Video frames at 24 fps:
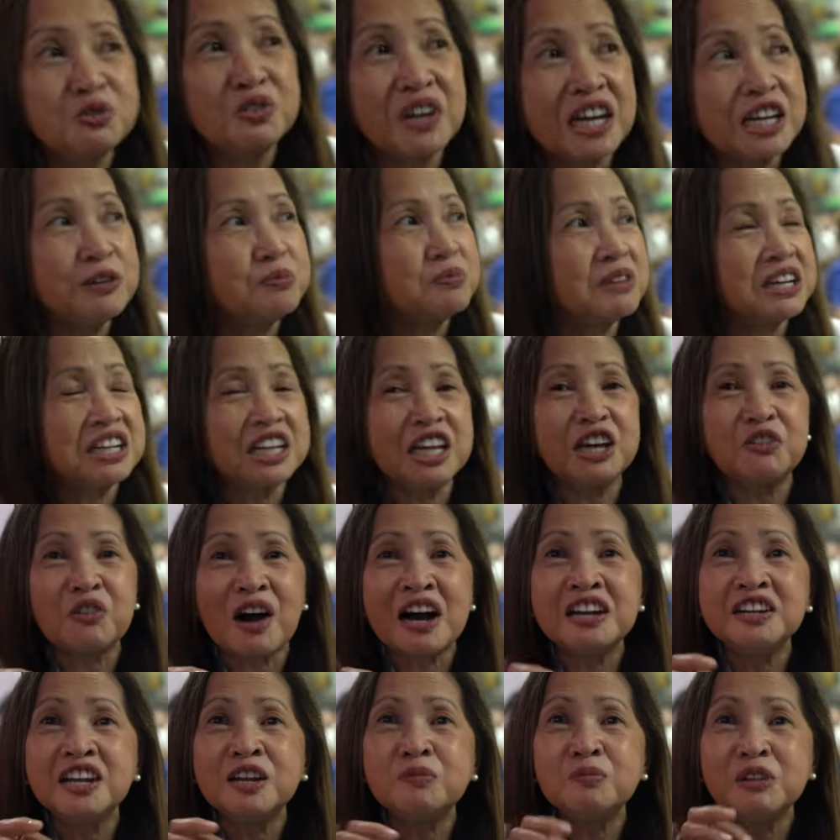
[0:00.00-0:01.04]
sweet, but he
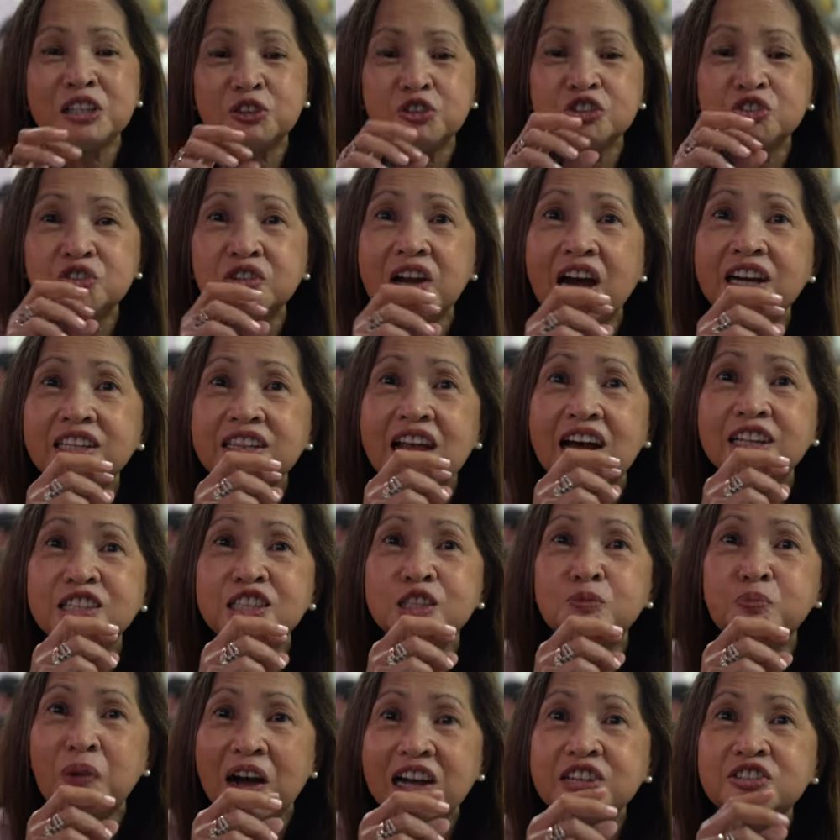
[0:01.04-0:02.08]
wanted me to try that
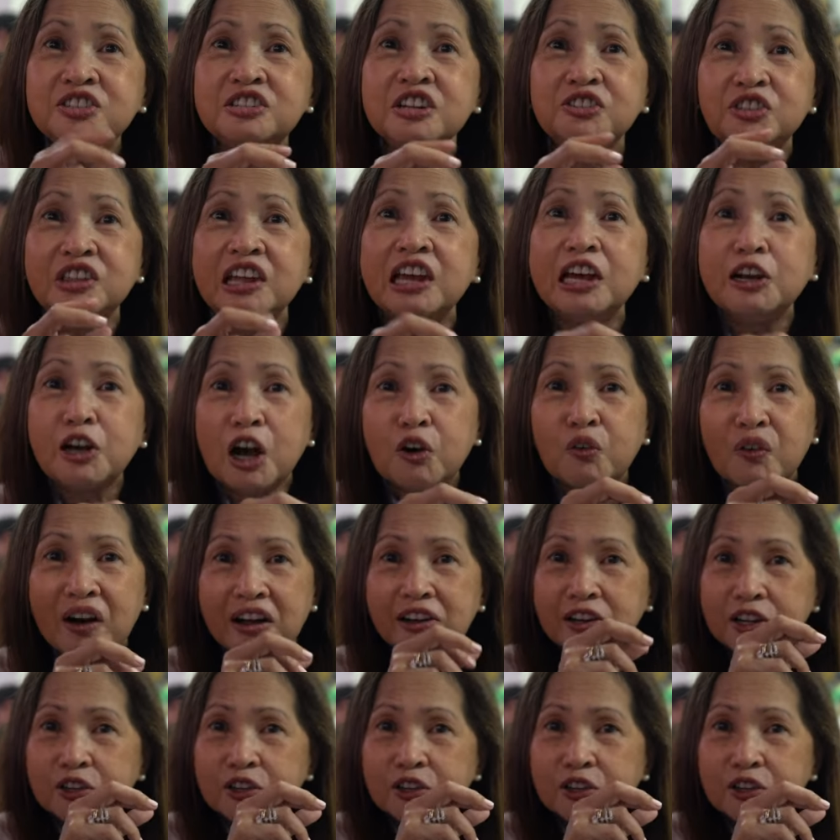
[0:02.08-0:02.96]
spicy thing a while